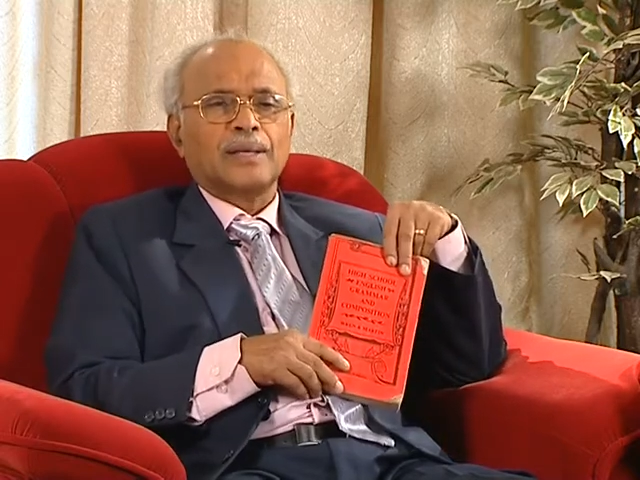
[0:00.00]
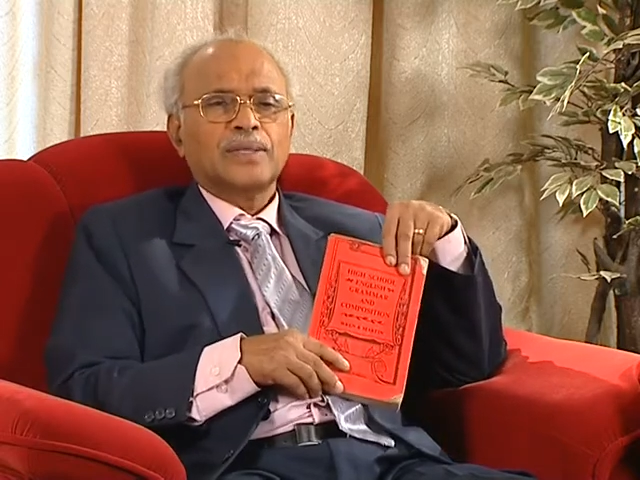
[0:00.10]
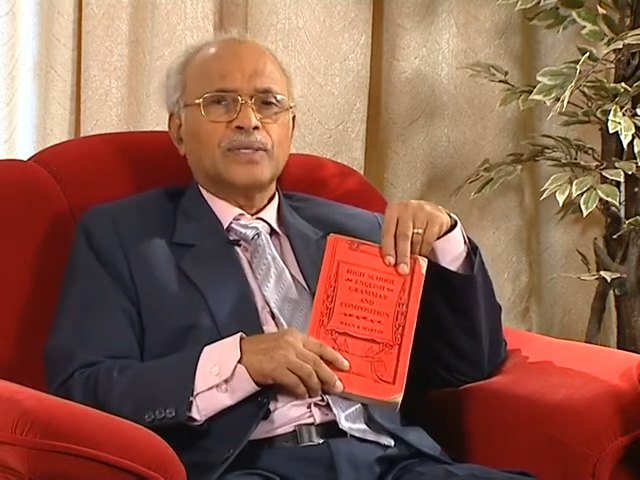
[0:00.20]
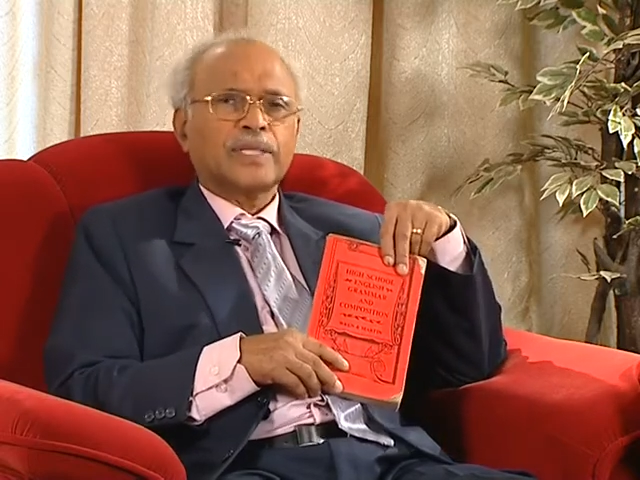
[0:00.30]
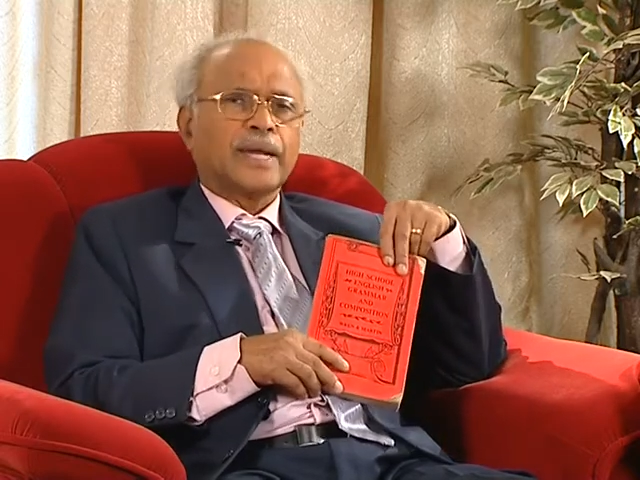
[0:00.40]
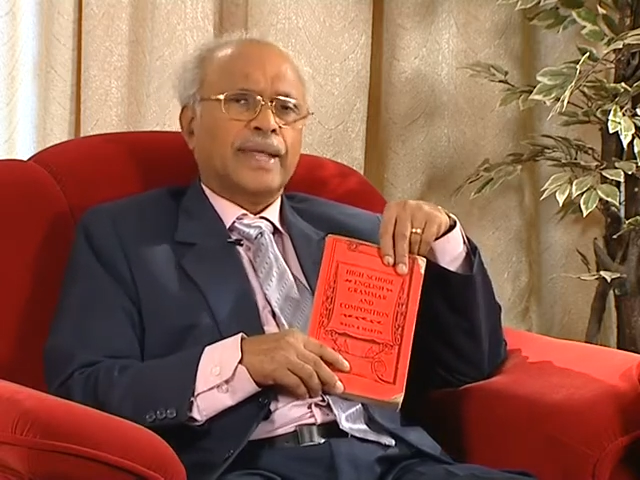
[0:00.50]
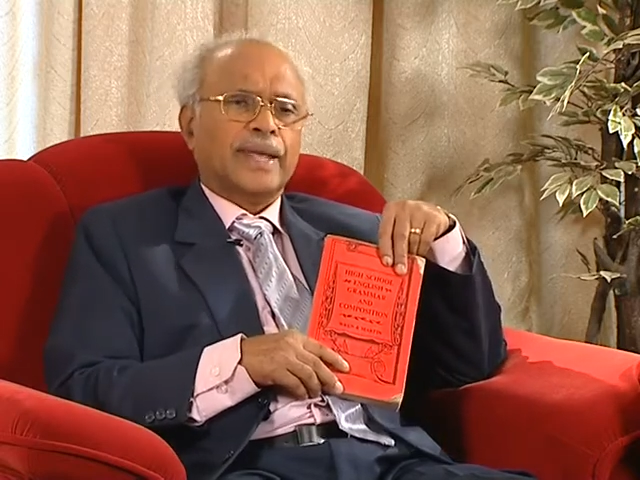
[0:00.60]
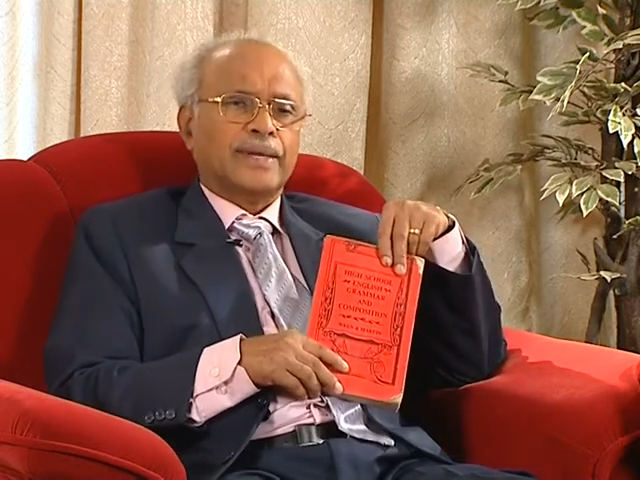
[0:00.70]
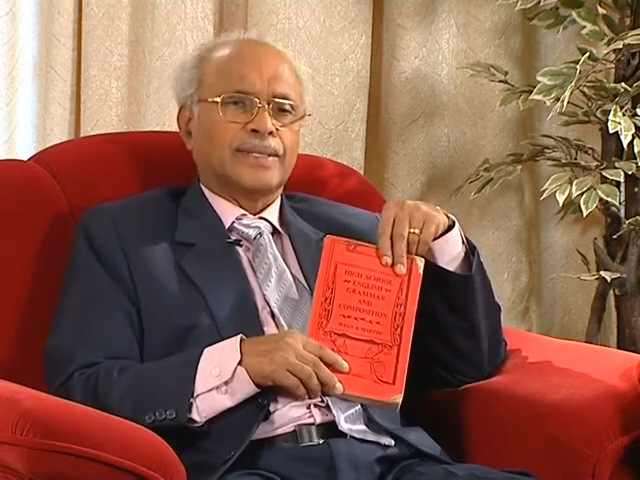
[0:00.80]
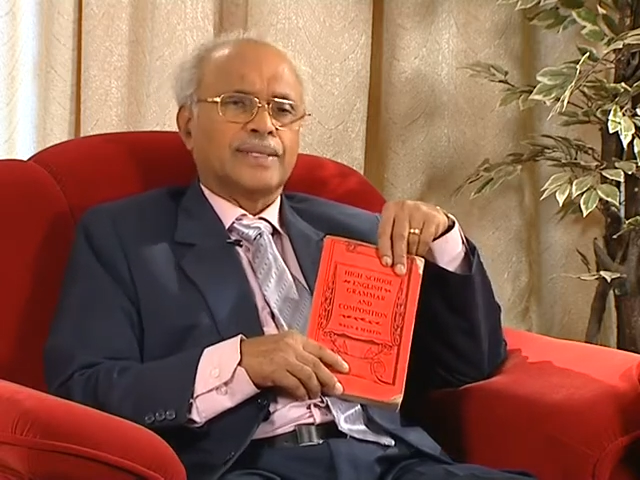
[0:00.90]
Study
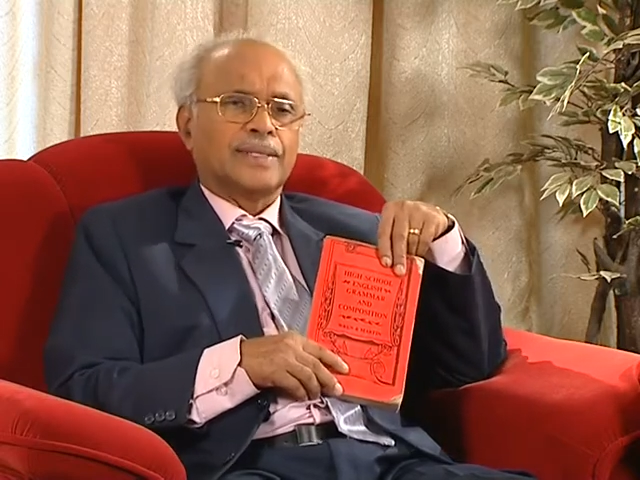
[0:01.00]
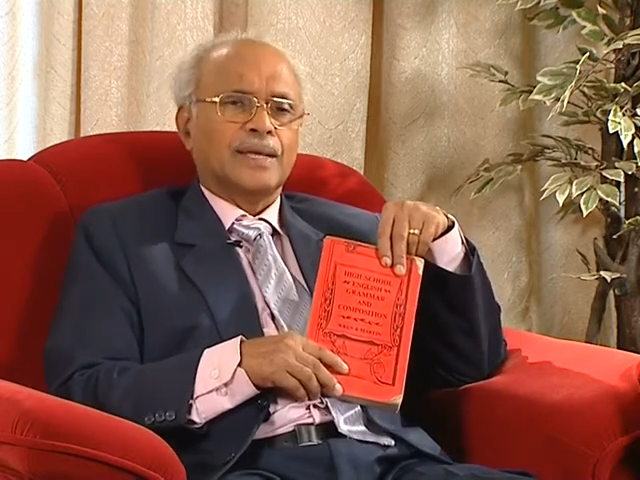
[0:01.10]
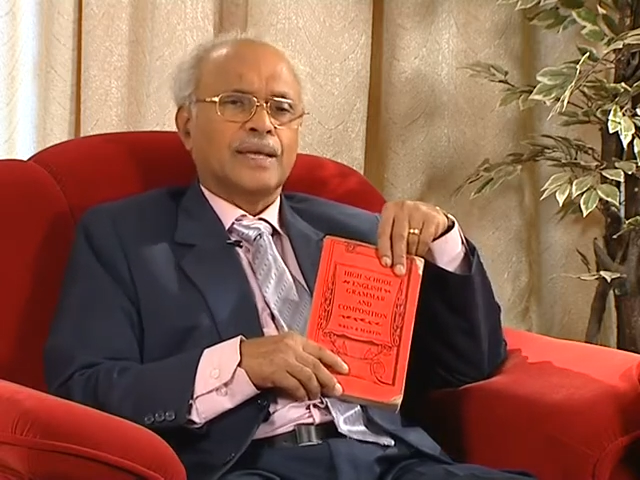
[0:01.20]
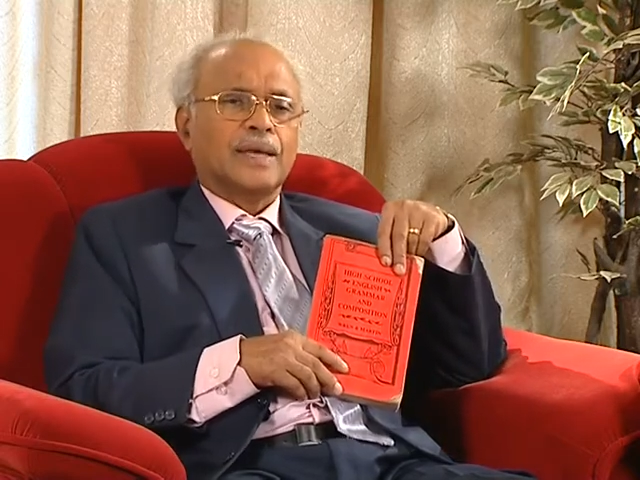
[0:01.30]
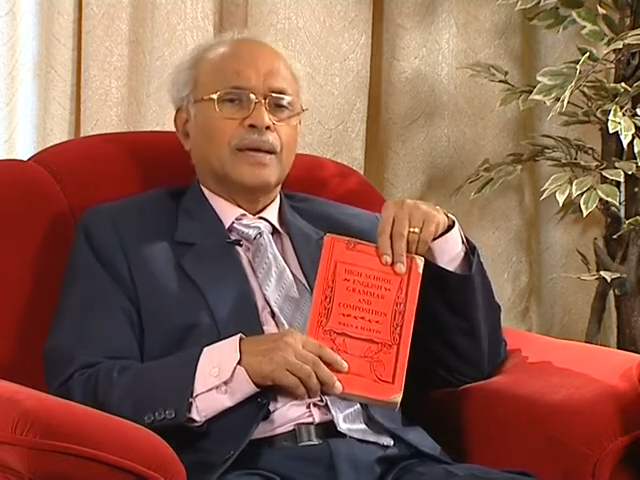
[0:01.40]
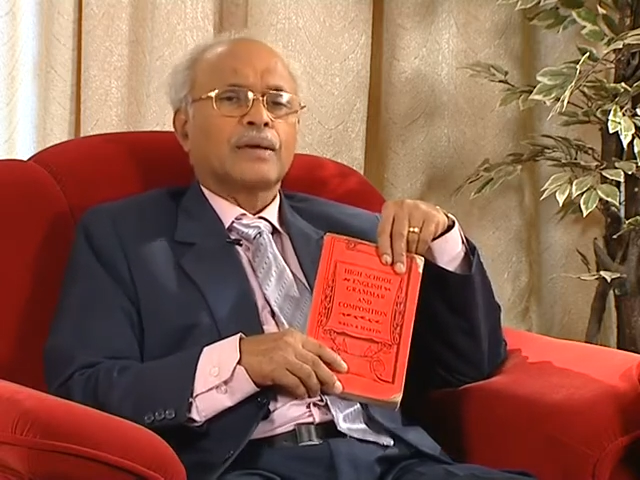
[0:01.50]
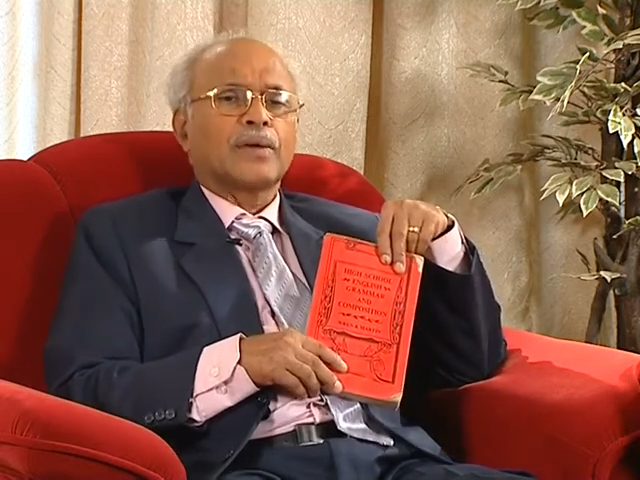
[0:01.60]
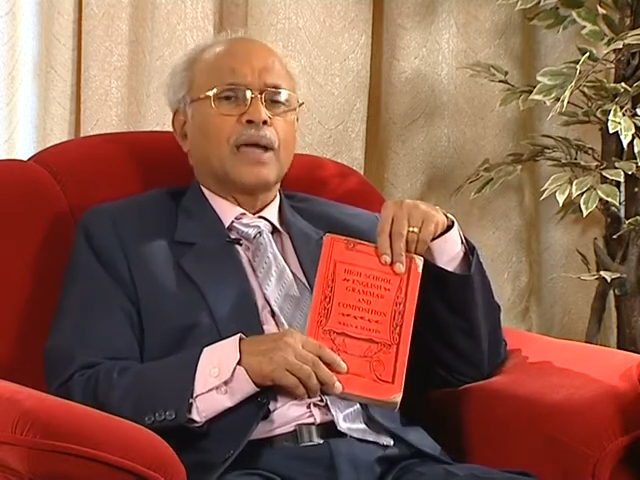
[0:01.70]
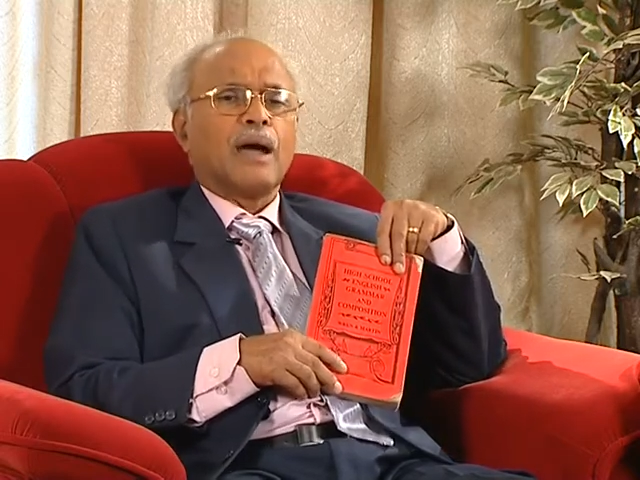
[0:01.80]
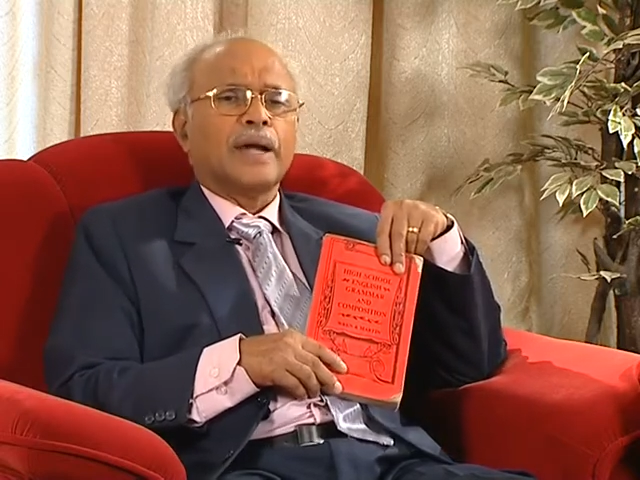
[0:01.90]
it.
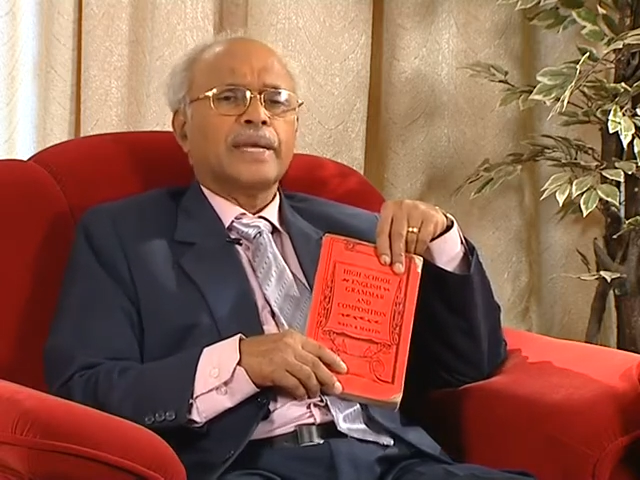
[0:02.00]
Regard